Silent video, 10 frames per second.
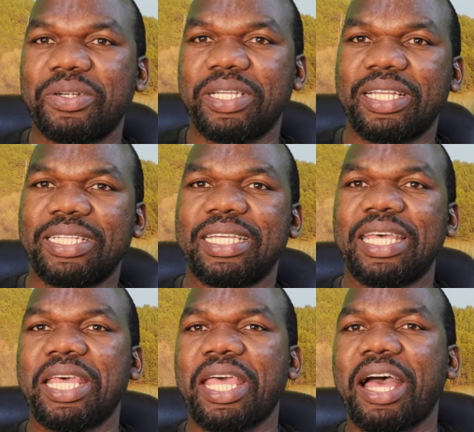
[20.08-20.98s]
story that
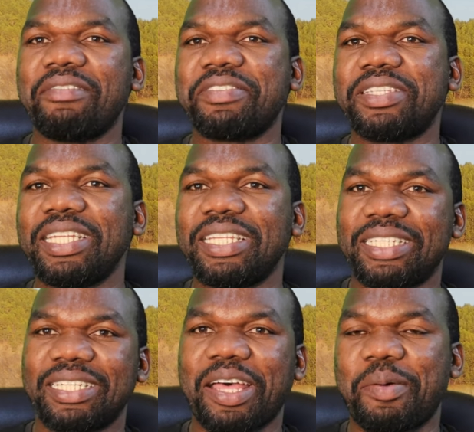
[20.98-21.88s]
I've seen
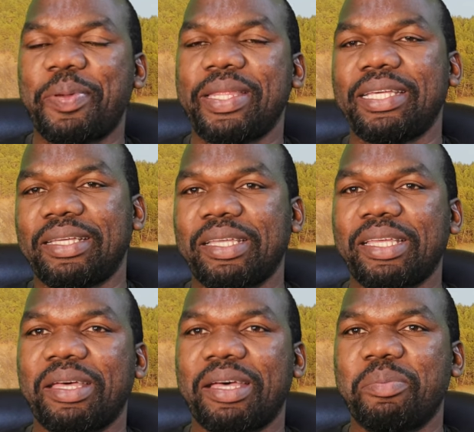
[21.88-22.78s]
it
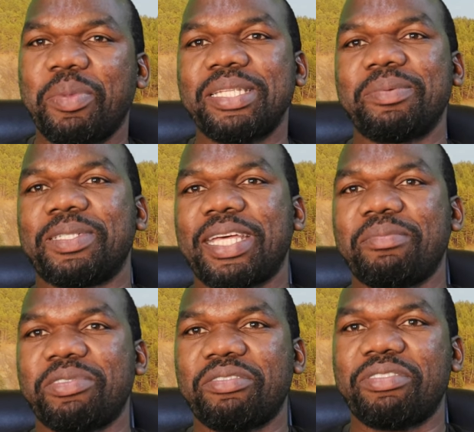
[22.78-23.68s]
happening multiple
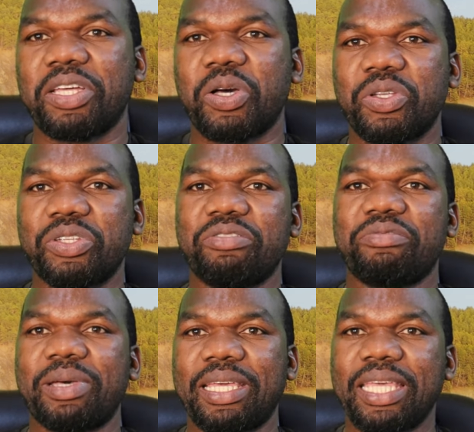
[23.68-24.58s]
times over the course
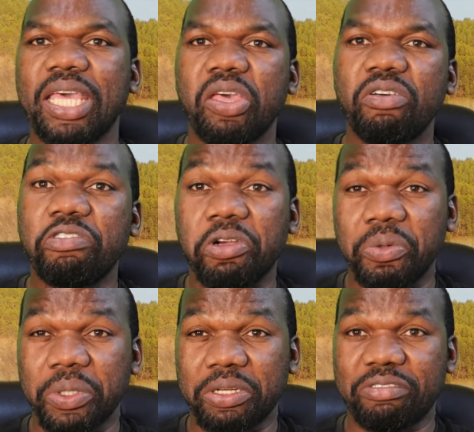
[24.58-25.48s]
of my
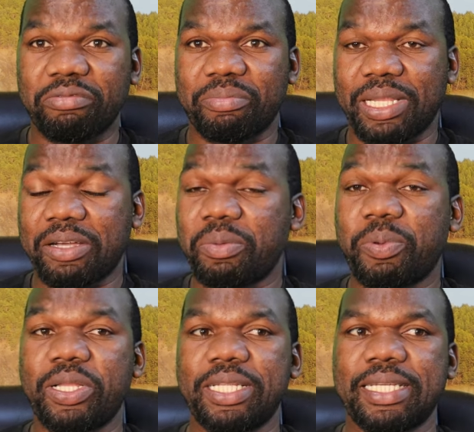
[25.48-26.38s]
following of Malawi
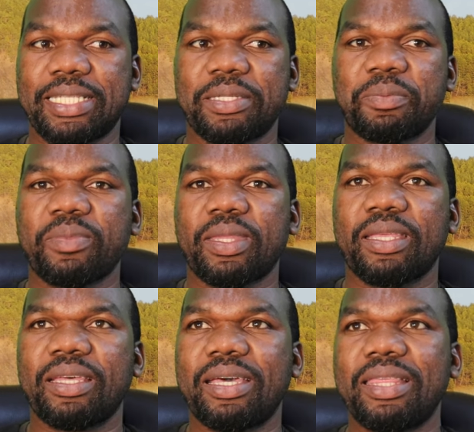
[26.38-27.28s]
politics.
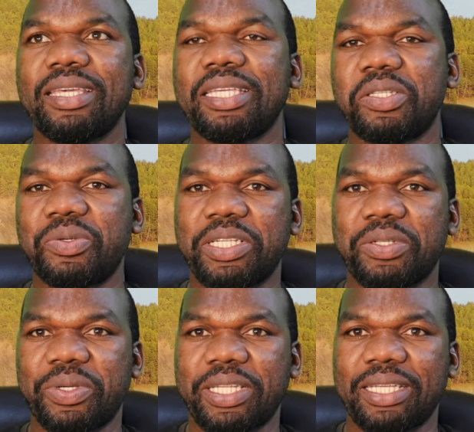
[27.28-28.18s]
I think in
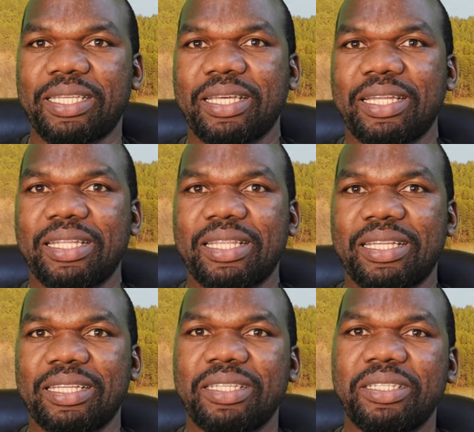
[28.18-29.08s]
2020,
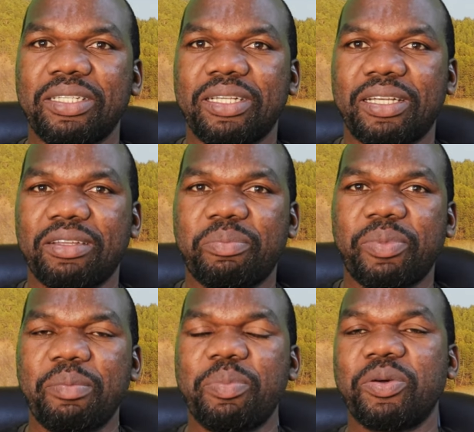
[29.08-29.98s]
another
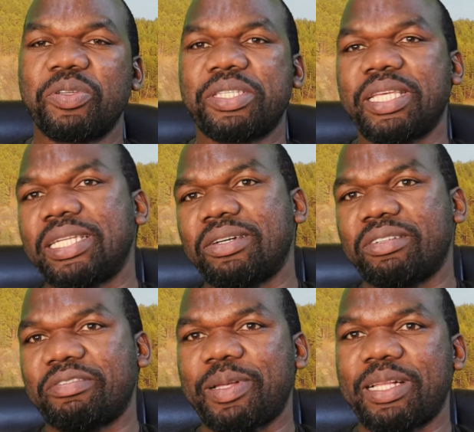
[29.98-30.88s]
MP was sent
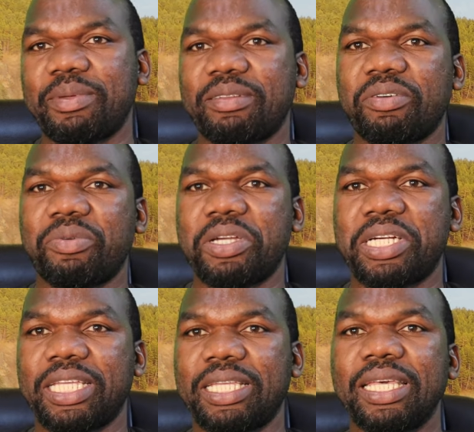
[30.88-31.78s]
out of Parliament for
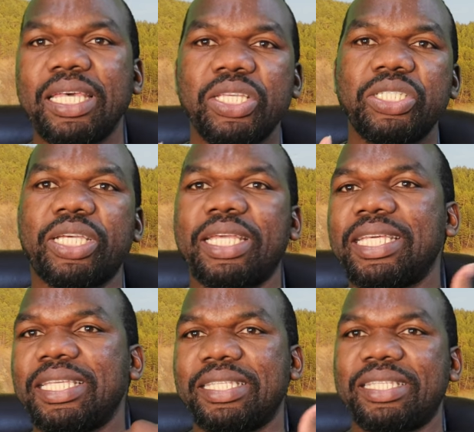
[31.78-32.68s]
wearing a
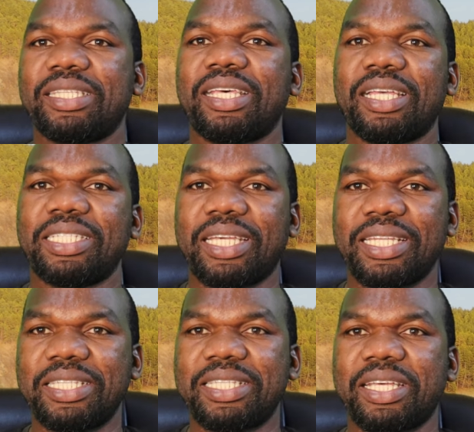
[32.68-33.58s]

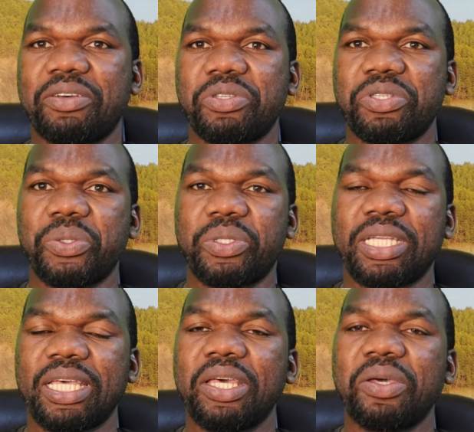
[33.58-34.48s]
Chinese-style suit,